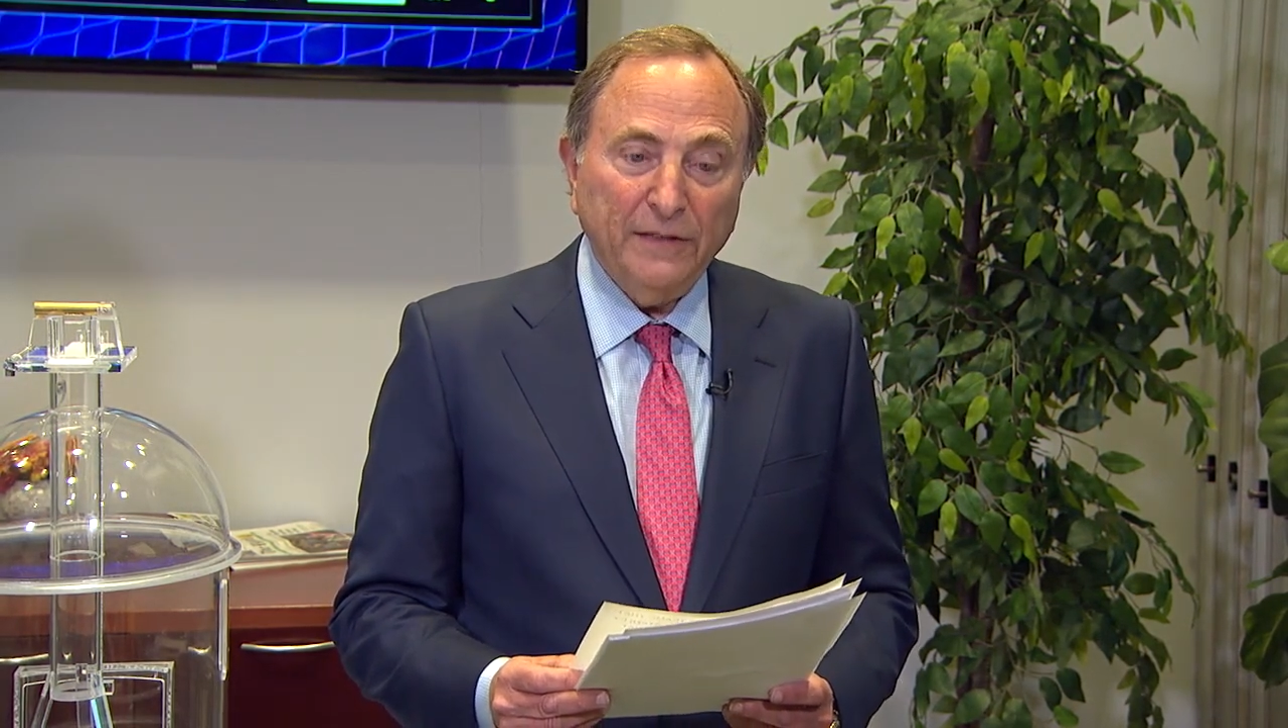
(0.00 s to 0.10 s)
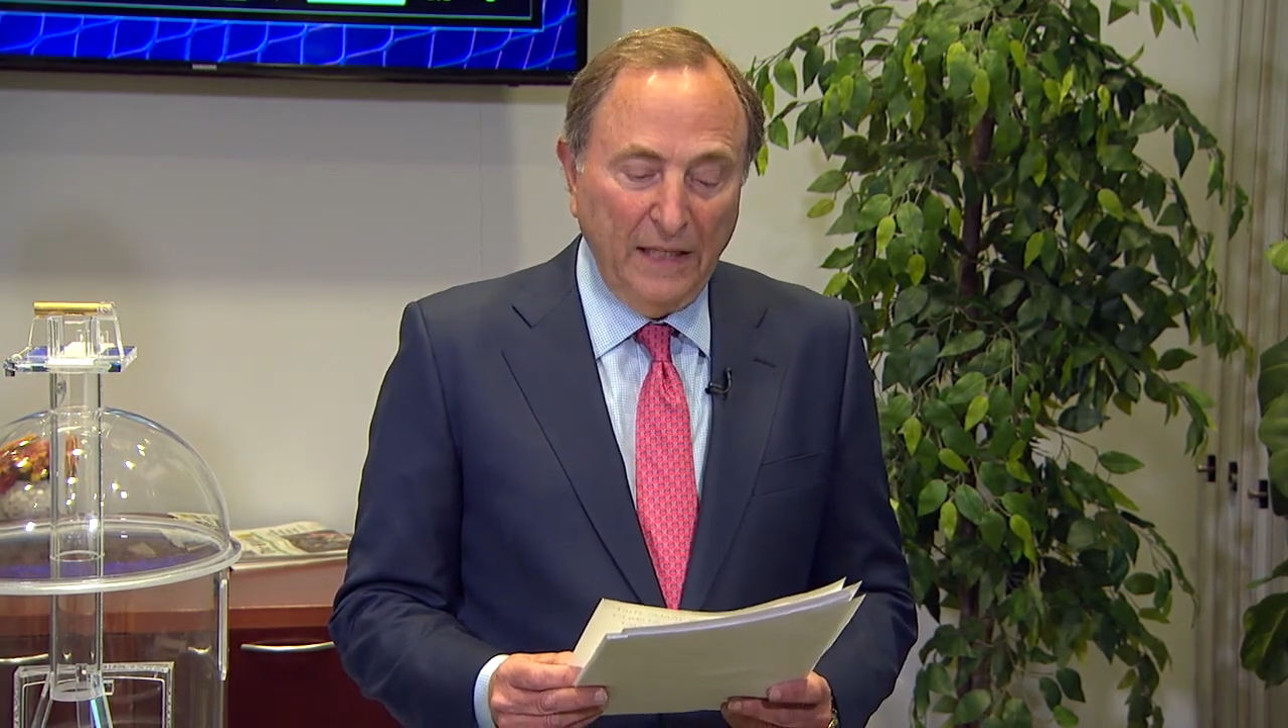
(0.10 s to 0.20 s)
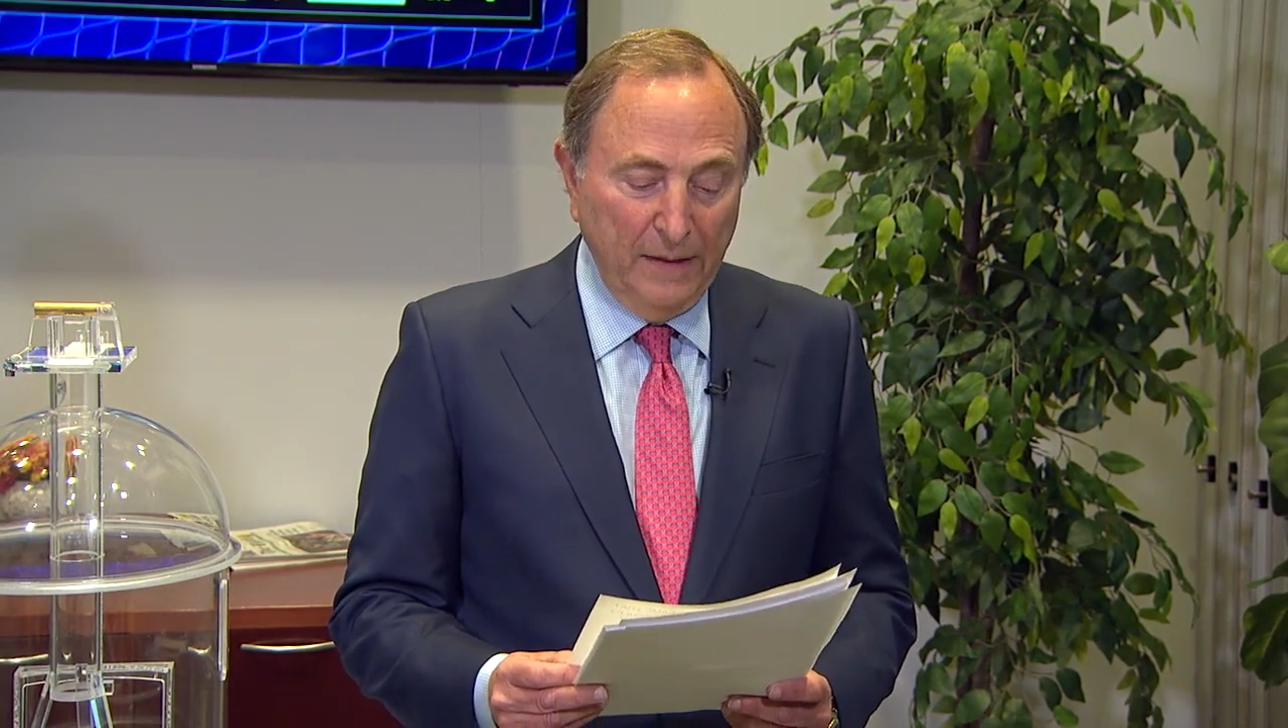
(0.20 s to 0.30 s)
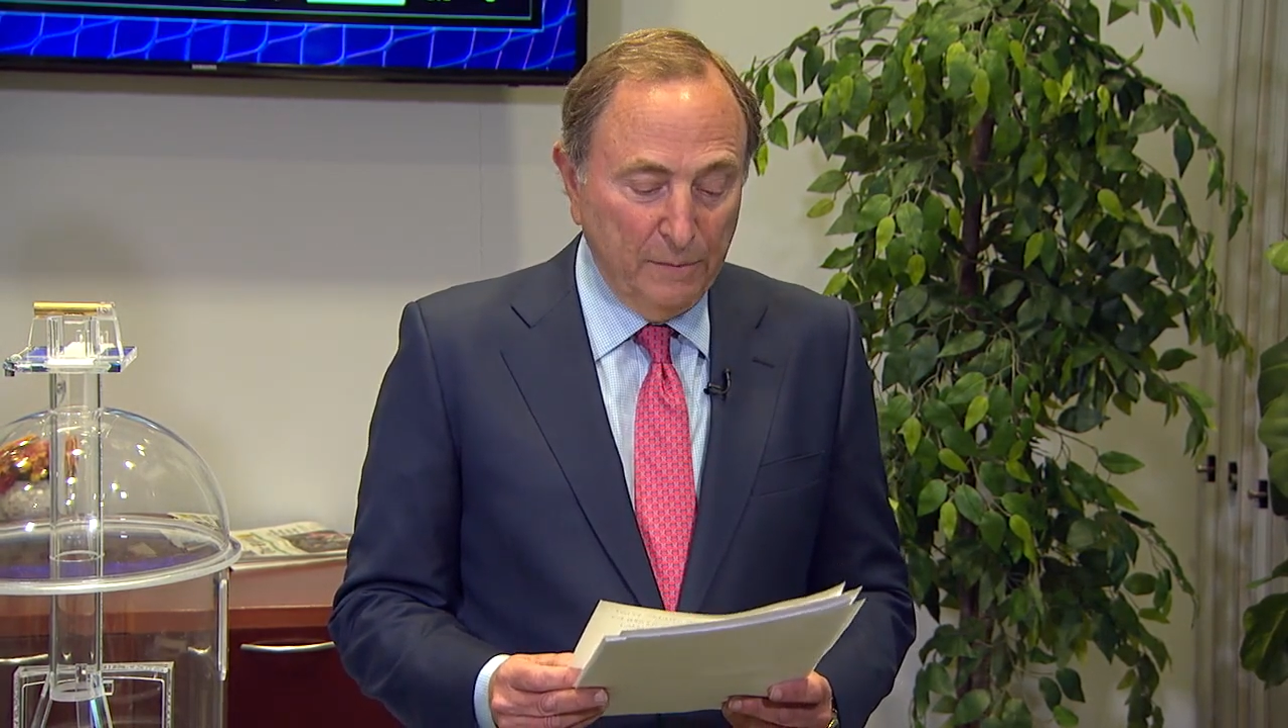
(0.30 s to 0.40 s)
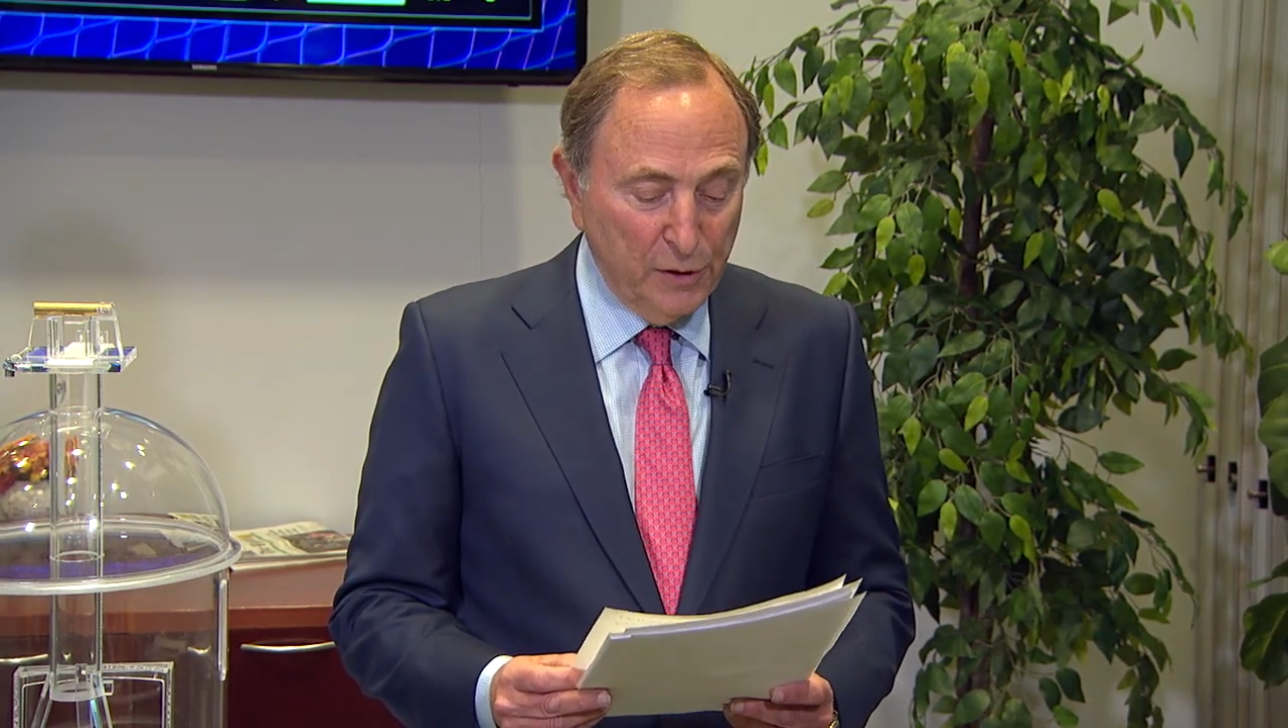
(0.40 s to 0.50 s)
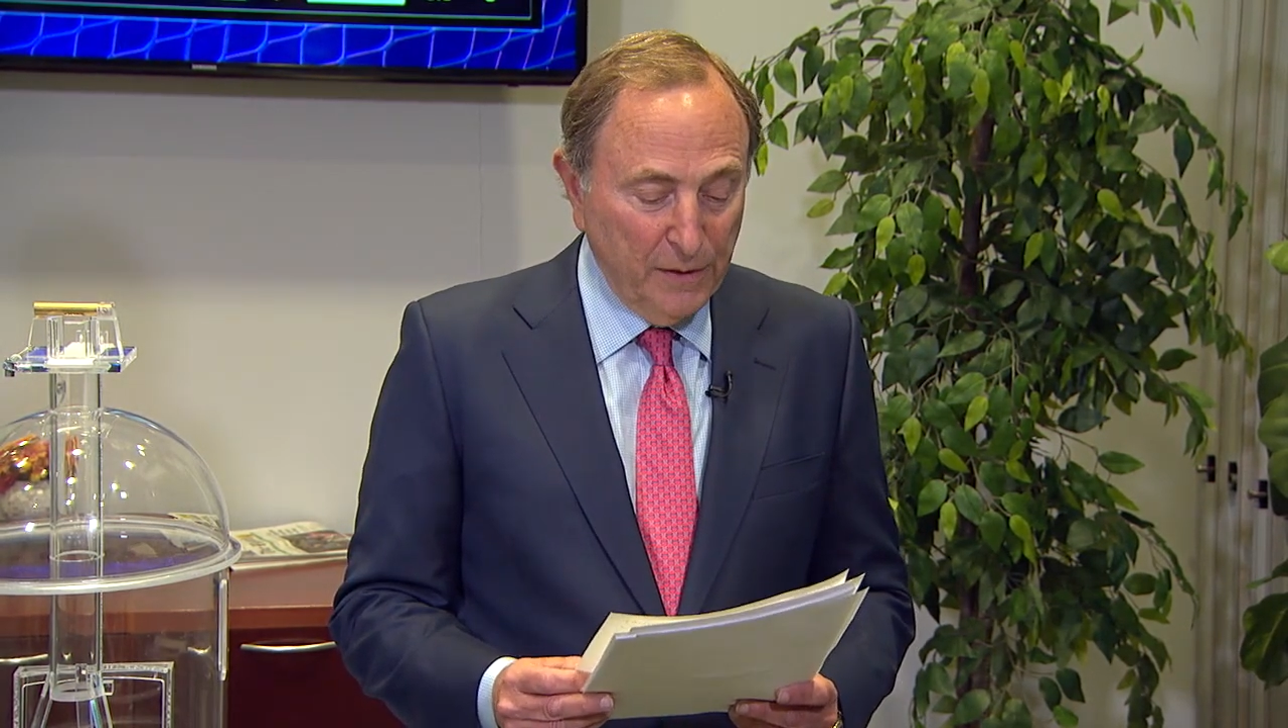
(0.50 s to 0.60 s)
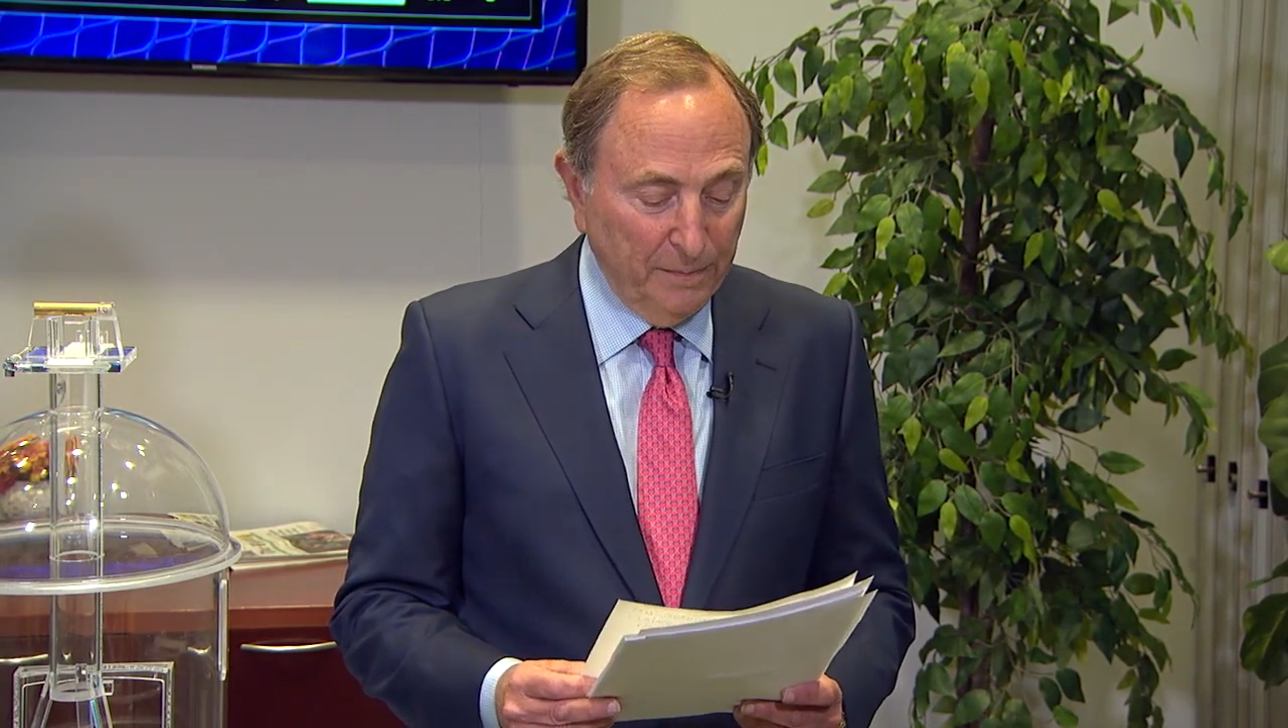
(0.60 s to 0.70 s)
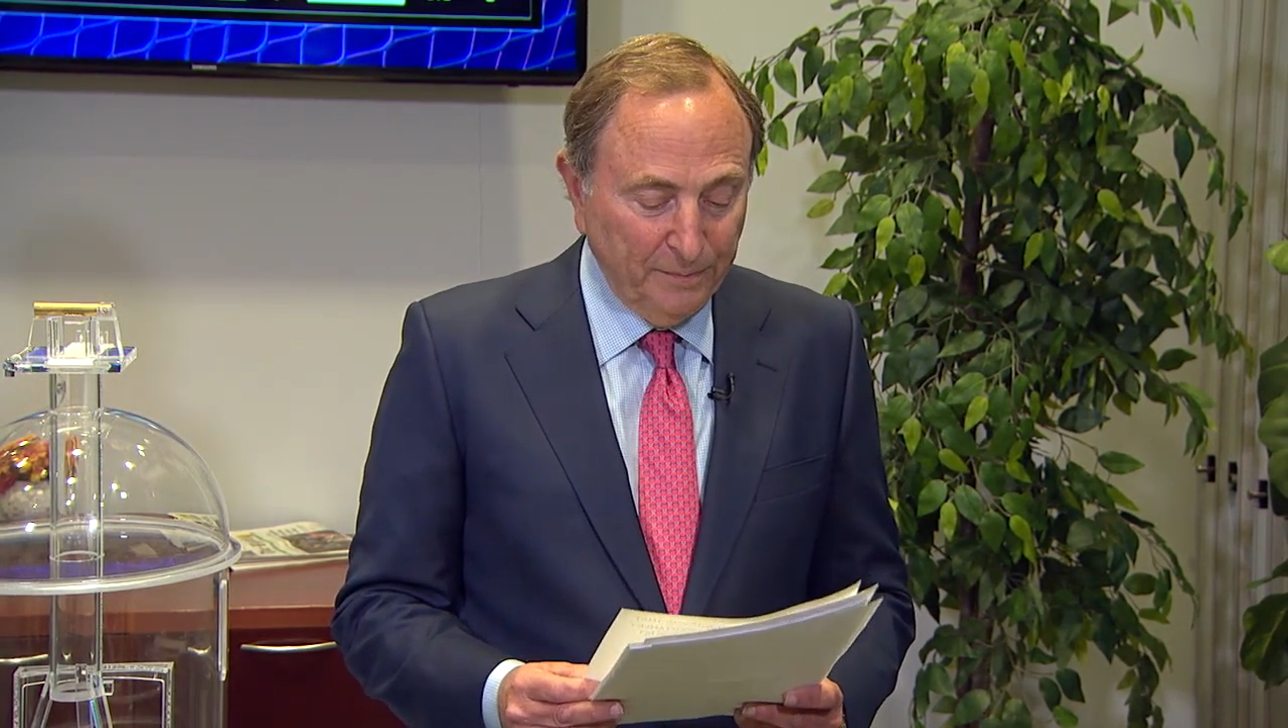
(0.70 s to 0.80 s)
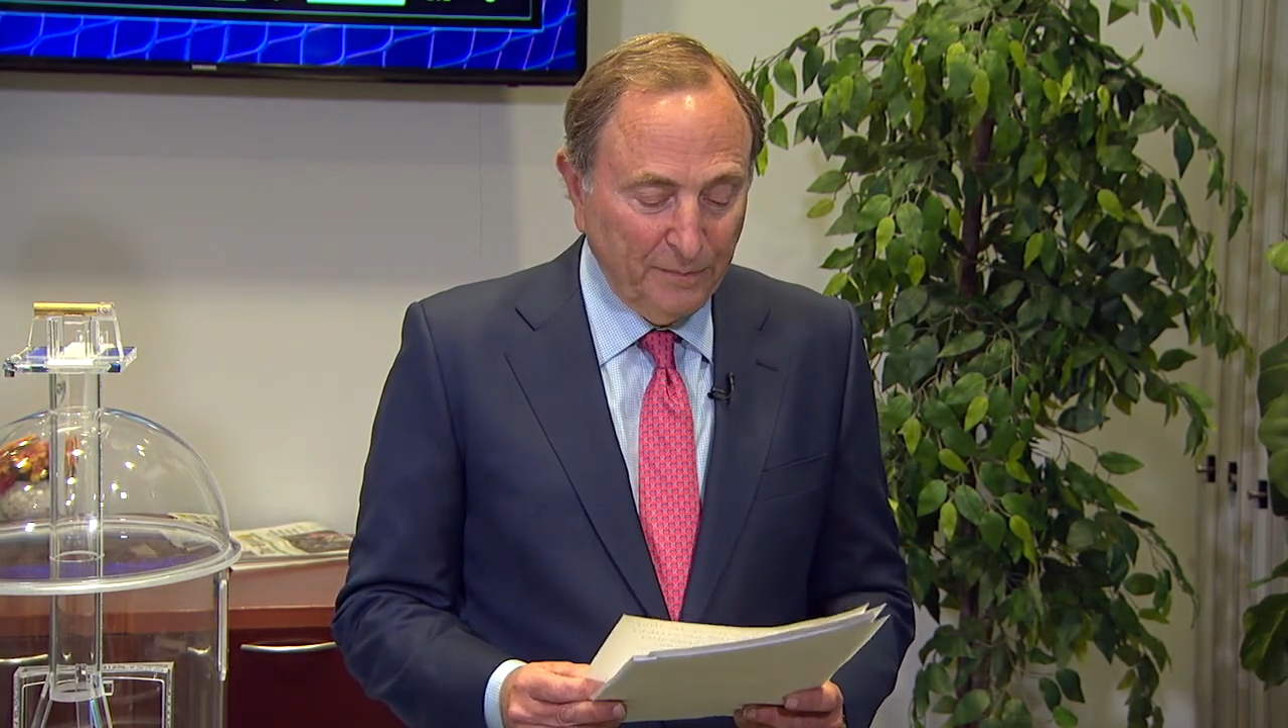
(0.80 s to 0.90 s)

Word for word: teams.